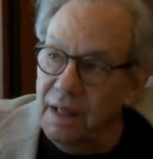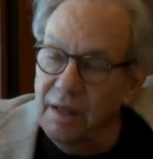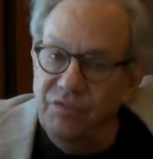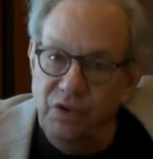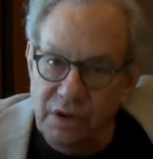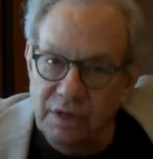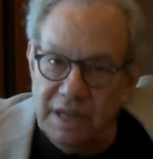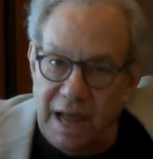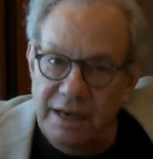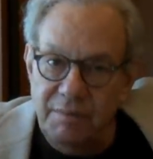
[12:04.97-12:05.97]
If you can
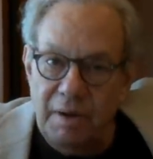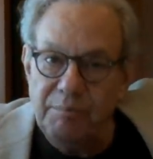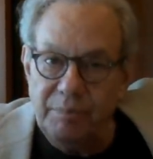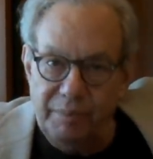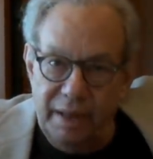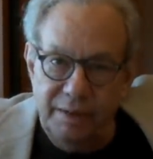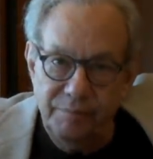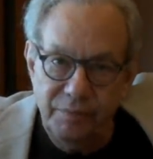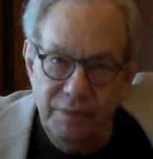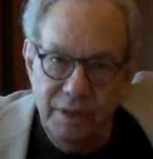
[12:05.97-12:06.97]
tighten them up a bit,
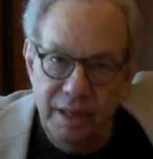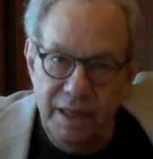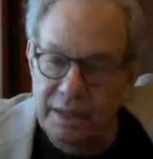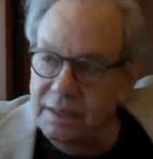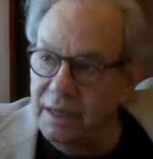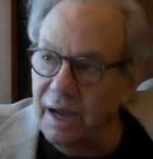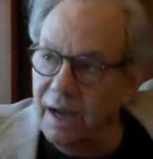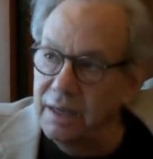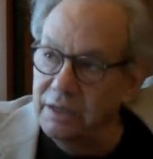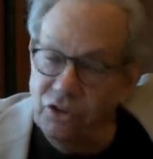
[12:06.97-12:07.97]
and
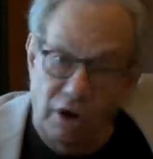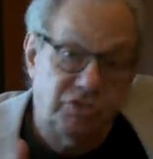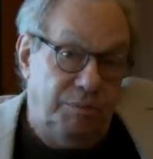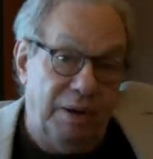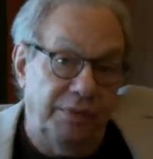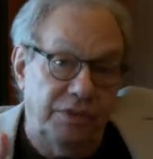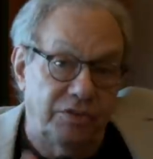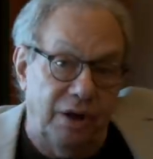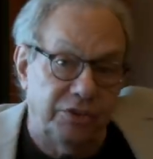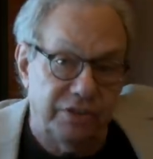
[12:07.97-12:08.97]
as Archie Bell
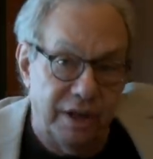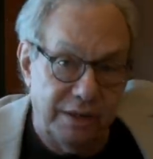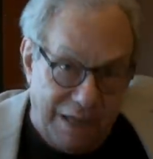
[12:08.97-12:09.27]
Nadrell said,